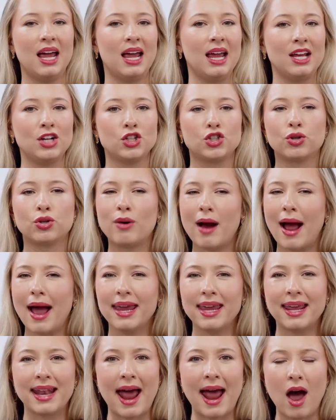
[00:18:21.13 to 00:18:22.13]
Try
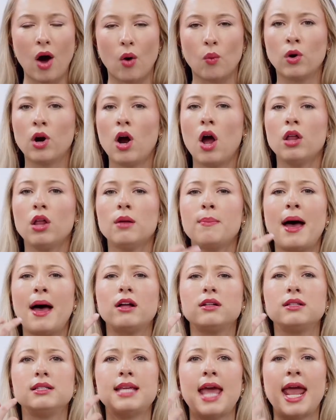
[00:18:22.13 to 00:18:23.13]
it out. We're all
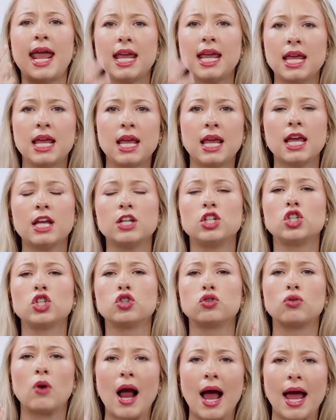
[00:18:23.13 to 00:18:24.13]
about taking it,
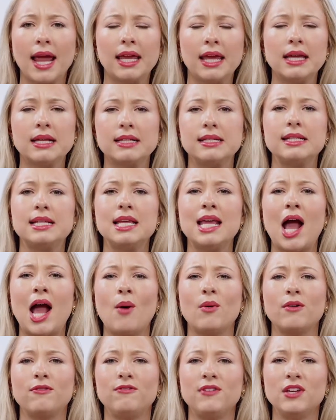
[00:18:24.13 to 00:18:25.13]
trying it, see
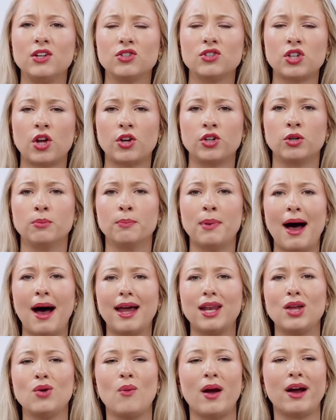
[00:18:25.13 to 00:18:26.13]
how it feels on your
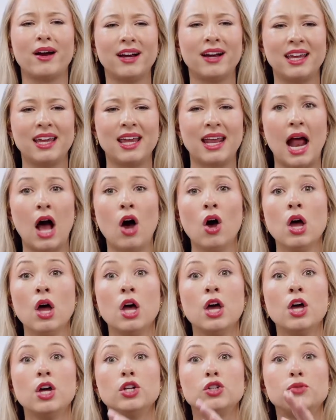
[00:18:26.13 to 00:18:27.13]
body, wearing it out.
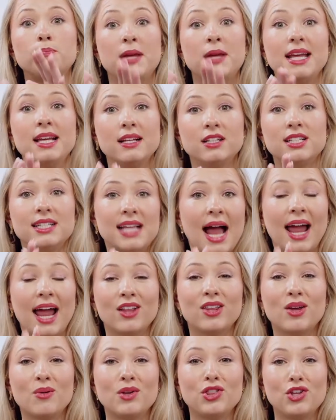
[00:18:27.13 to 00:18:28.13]

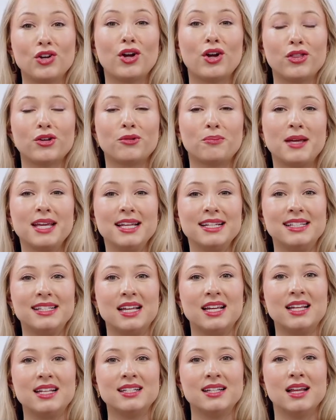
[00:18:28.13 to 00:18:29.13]
Style it with your other
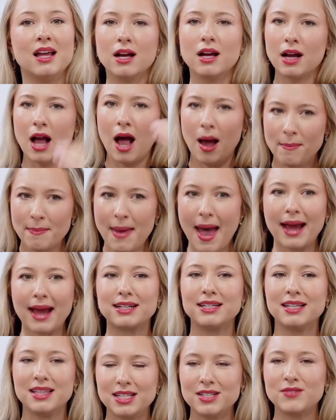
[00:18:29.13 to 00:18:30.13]
pieces. Come back
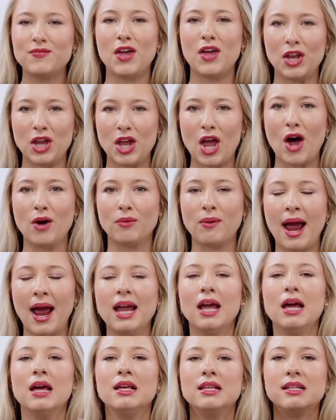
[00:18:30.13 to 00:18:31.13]
to this video,
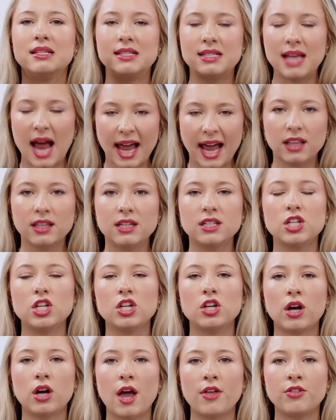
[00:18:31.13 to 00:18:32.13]
right? Style it to
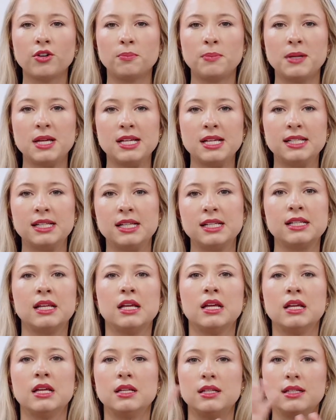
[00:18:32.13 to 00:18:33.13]
your other pieces.
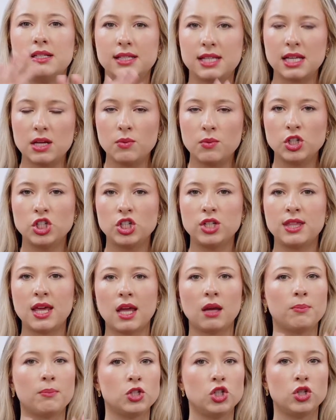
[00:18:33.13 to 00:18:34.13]
See what you
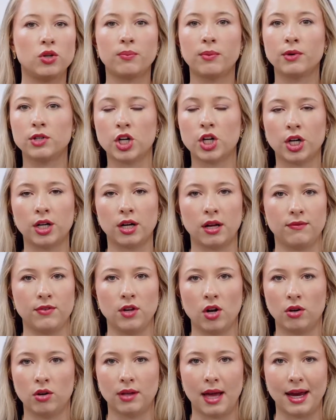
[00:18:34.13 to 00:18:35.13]
think, but you can return it if
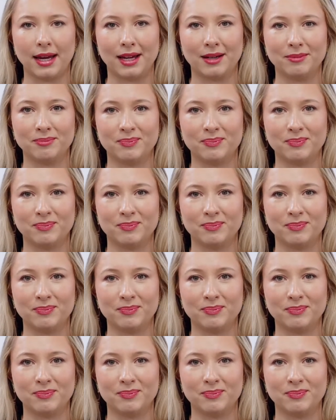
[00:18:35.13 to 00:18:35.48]
you don't like it.